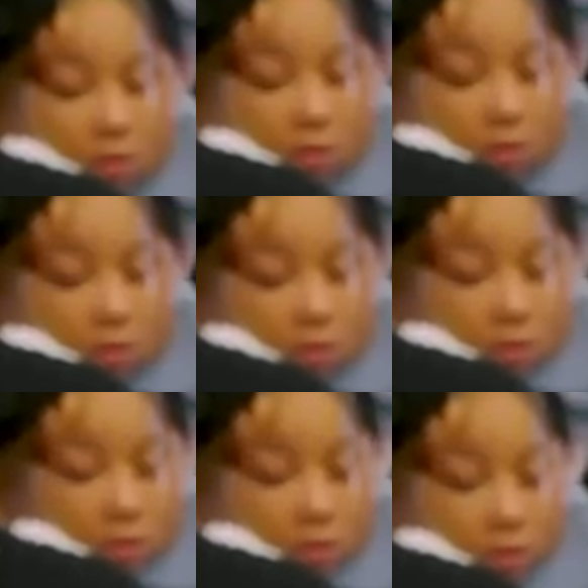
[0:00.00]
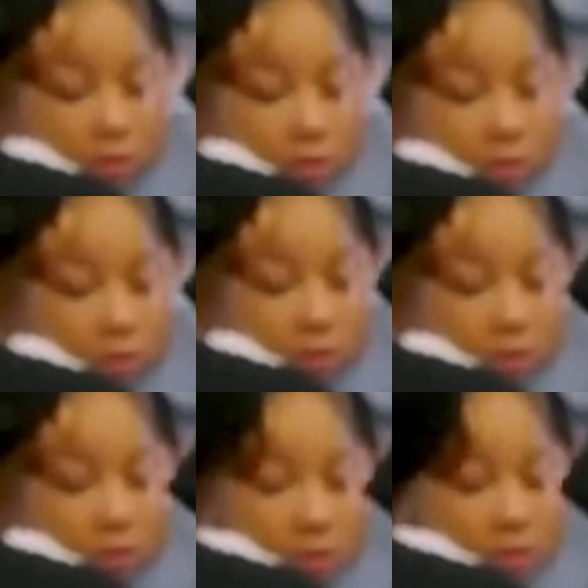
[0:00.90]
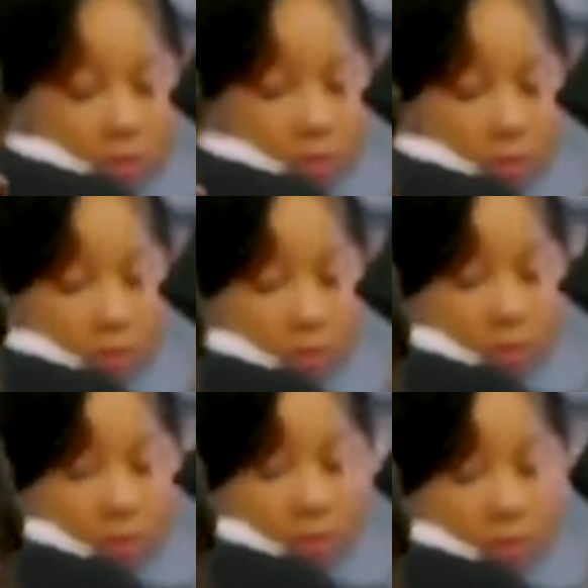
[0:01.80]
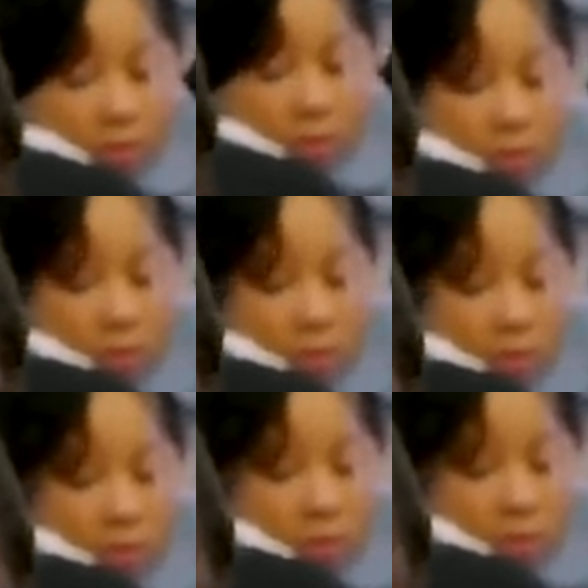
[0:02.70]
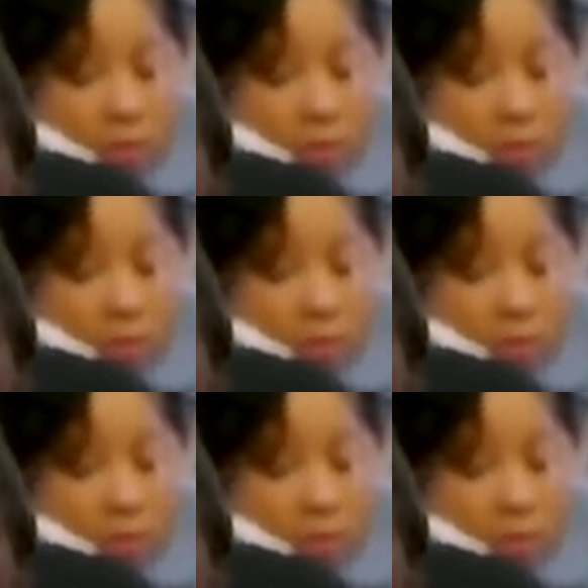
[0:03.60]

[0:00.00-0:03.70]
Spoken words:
No words are spoken by the person on screen.